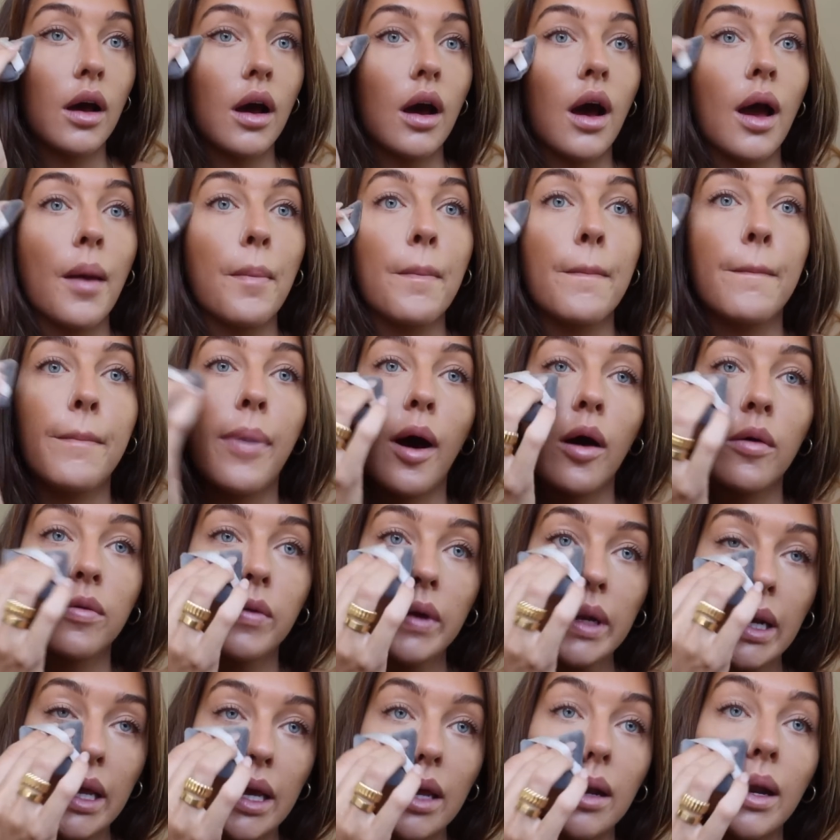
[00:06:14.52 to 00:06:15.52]
I buff
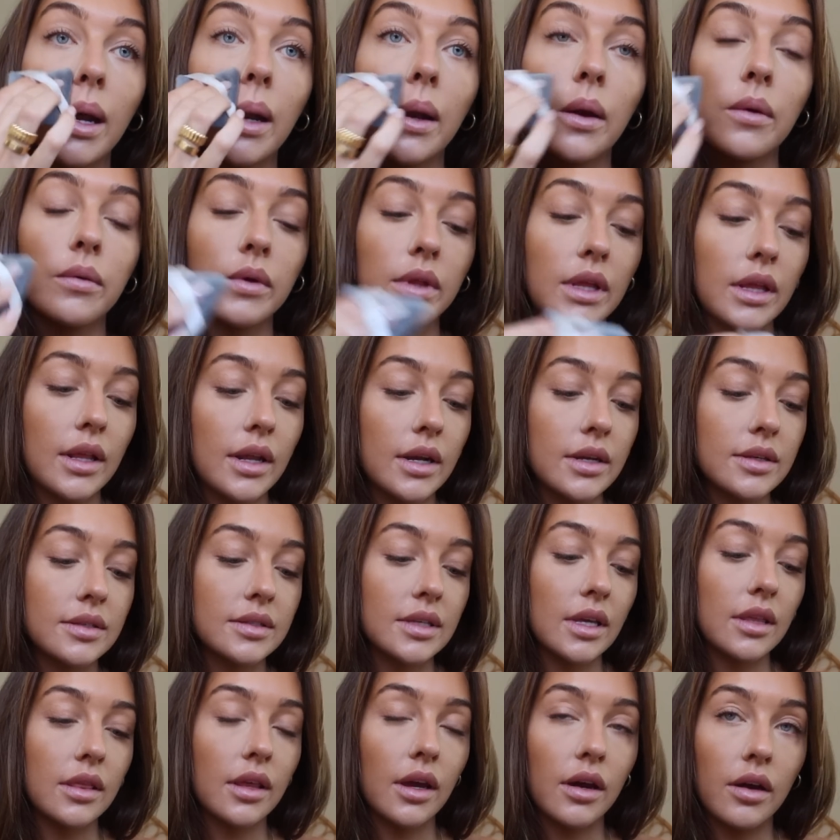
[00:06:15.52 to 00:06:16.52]
it in. I don't really let it
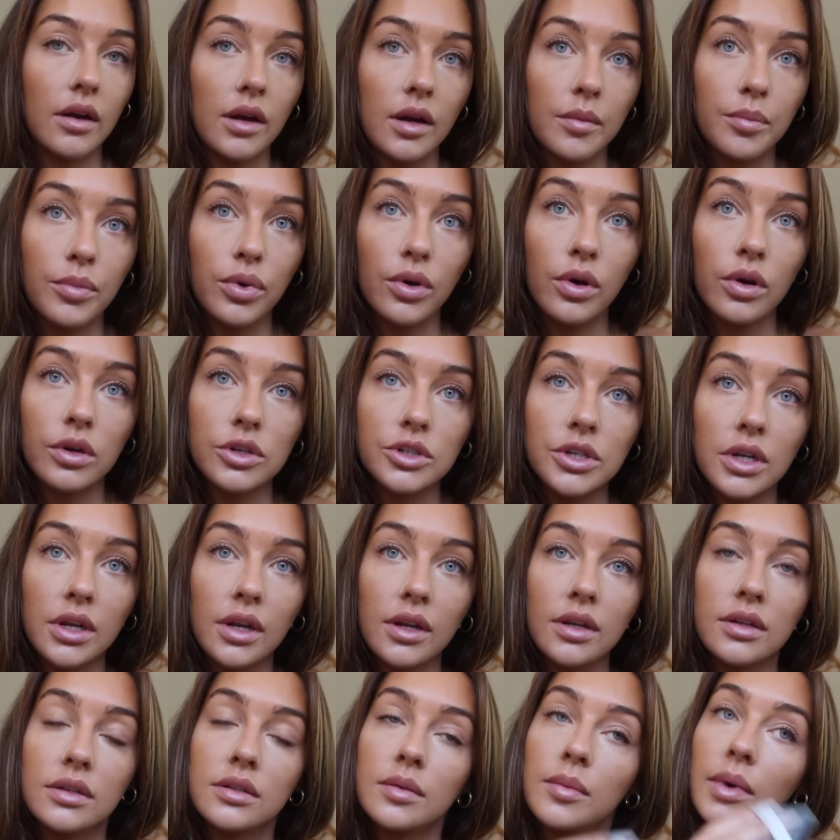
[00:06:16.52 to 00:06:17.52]
sit there. I push it
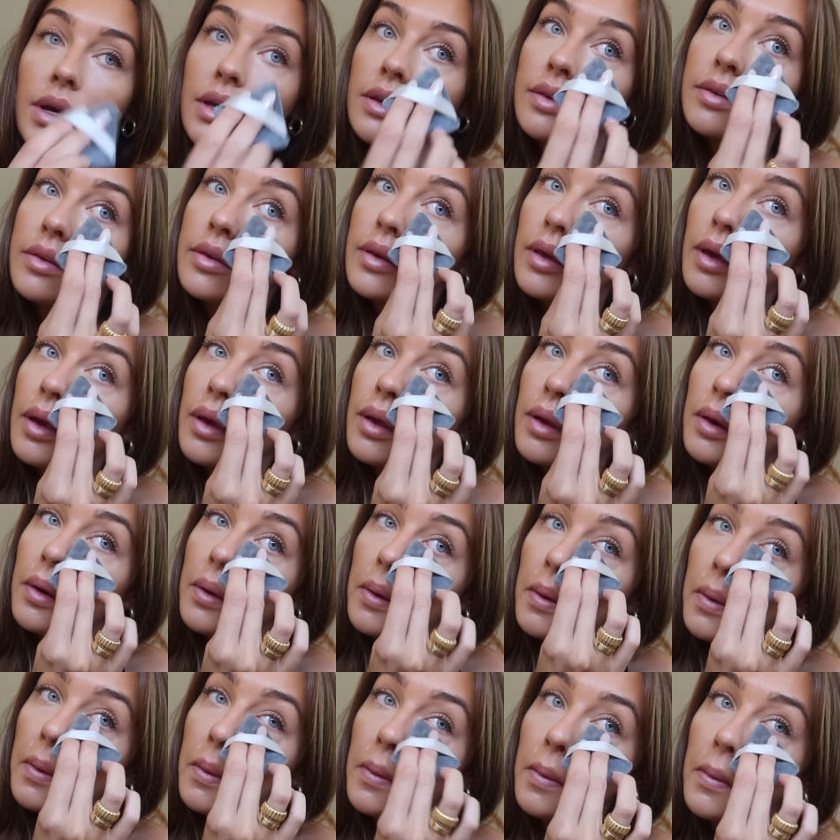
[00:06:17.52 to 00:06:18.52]
into my
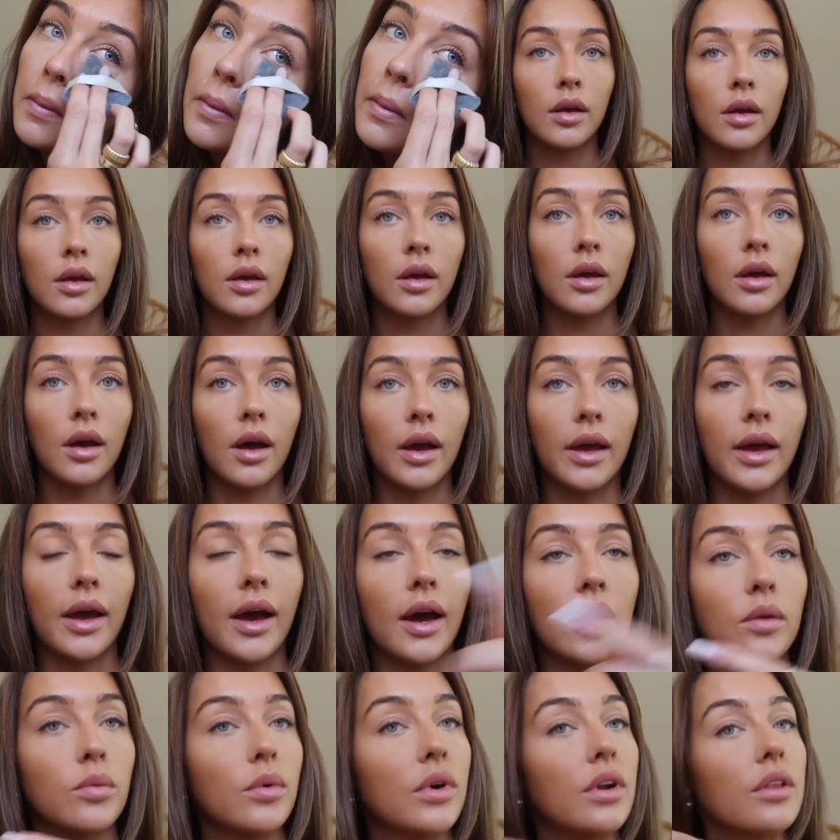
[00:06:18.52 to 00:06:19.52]
skin. I
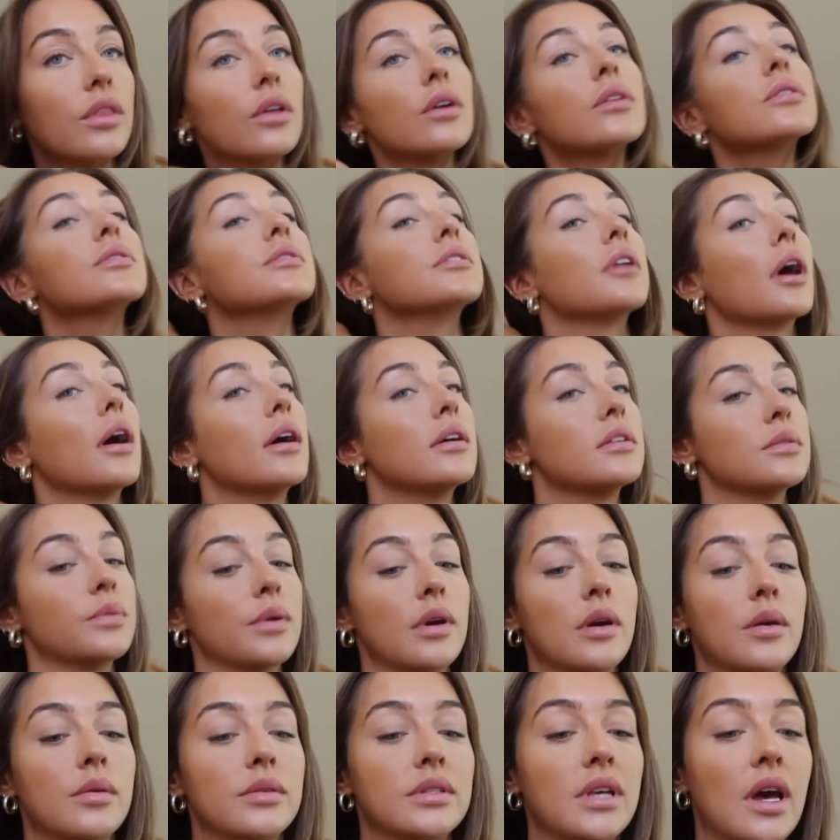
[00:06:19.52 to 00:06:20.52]
had one of those nights
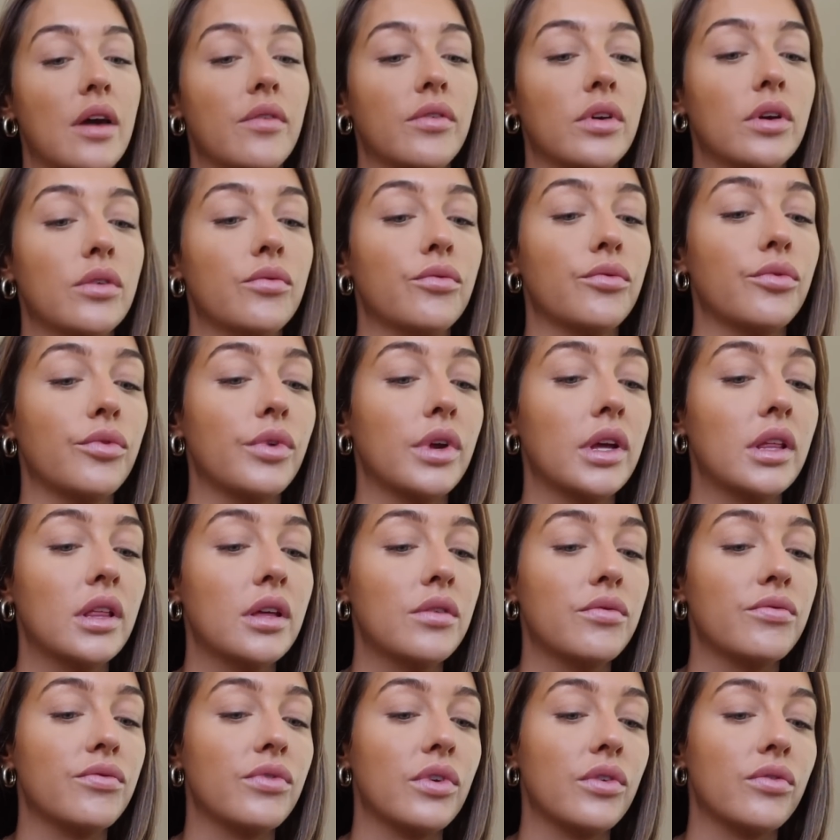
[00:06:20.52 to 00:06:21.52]
where I was having
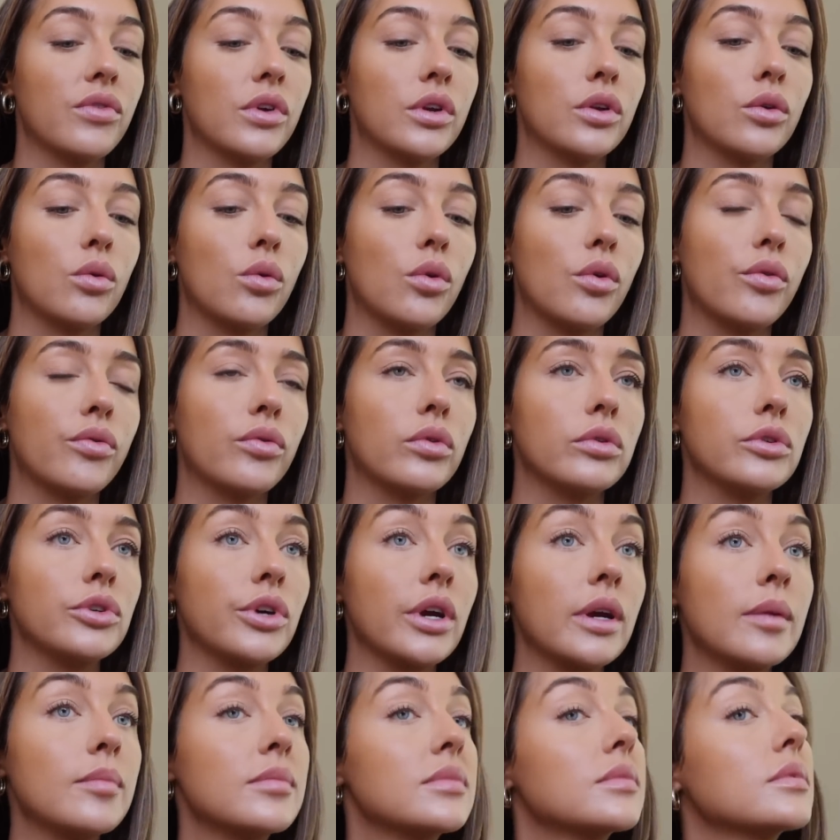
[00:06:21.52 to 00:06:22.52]
really vivid, awful
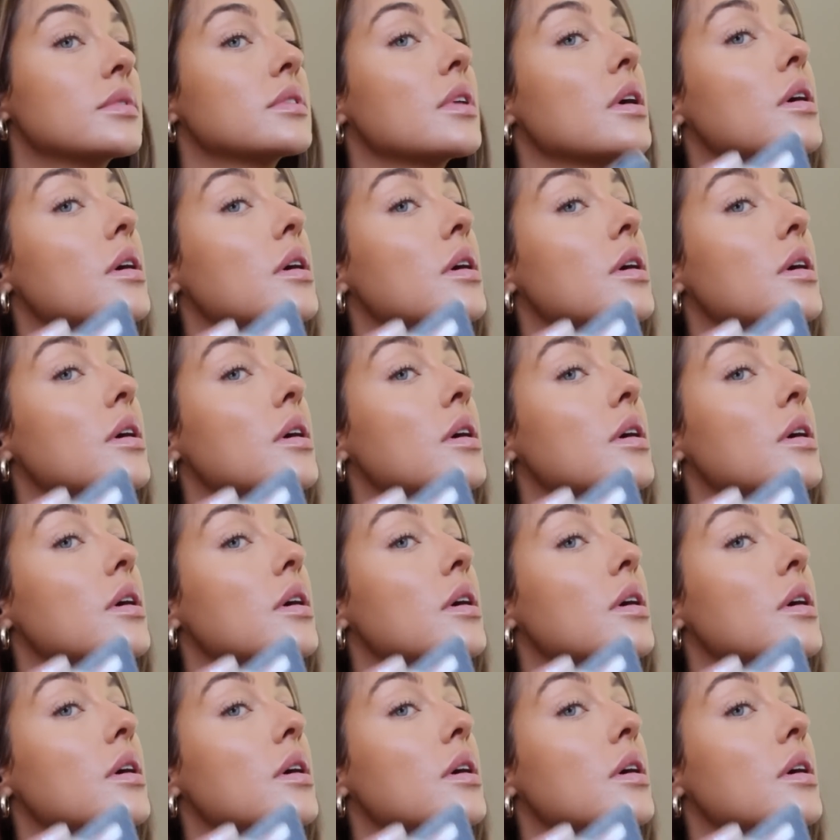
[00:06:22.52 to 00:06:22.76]
dreams